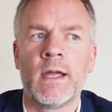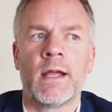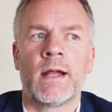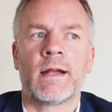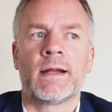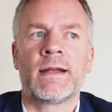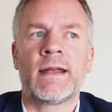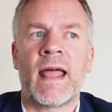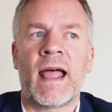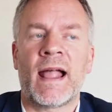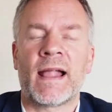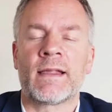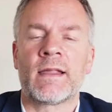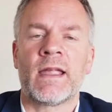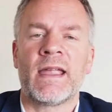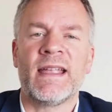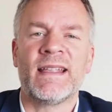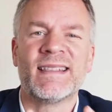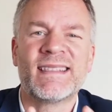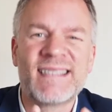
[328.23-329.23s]

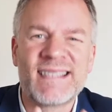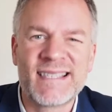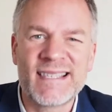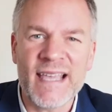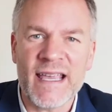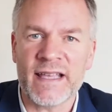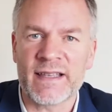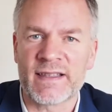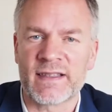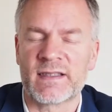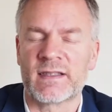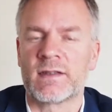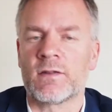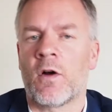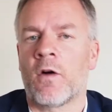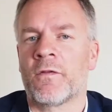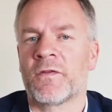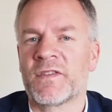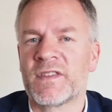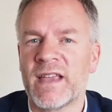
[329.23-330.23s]
that insists
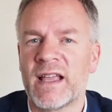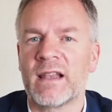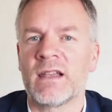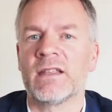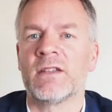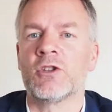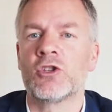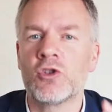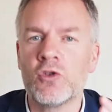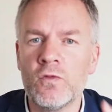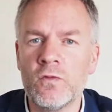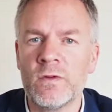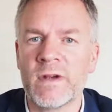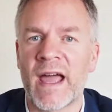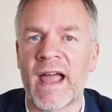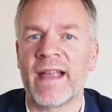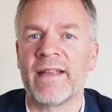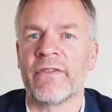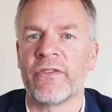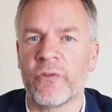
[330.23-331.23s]
of selling two
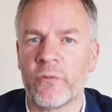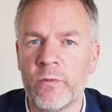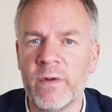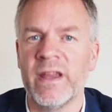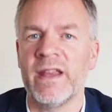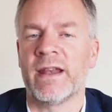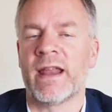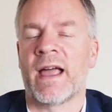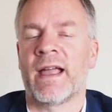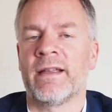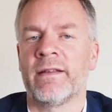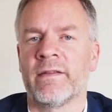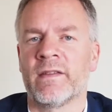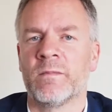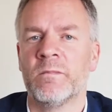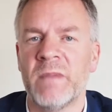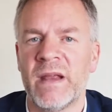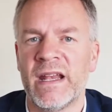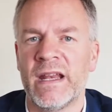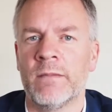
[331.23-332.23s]
nights, three nights
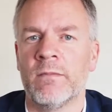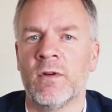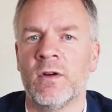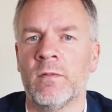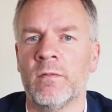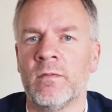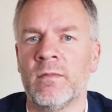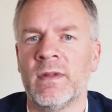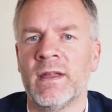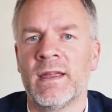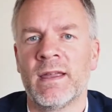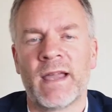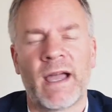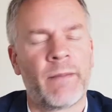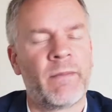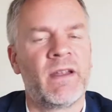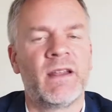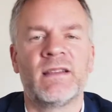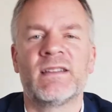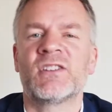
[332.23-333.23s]
minimum, I
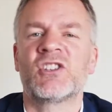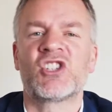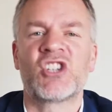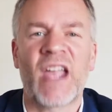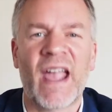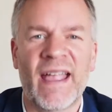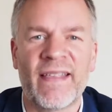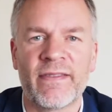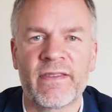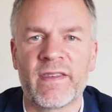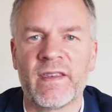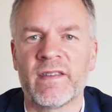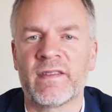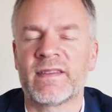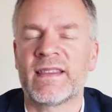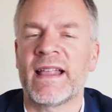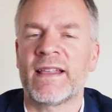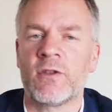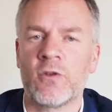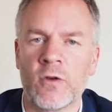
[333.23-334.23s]
mean, the chances
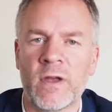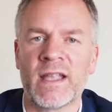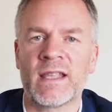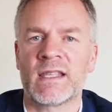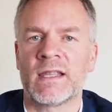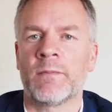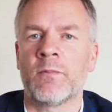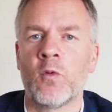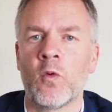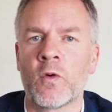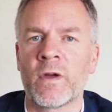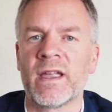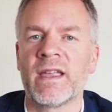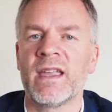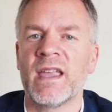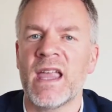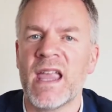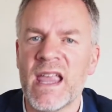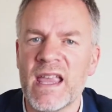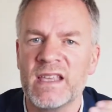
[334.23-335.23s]
that you get the
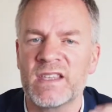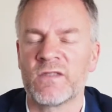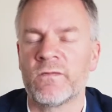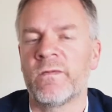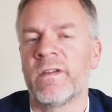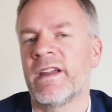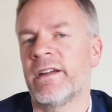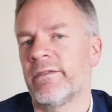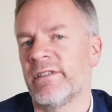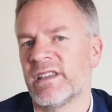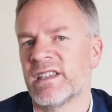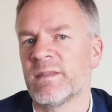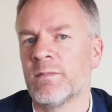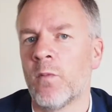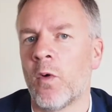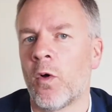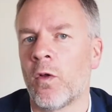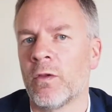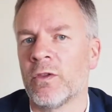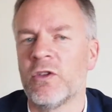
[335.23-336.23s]
booking is very
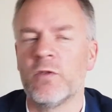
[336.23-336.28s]
small.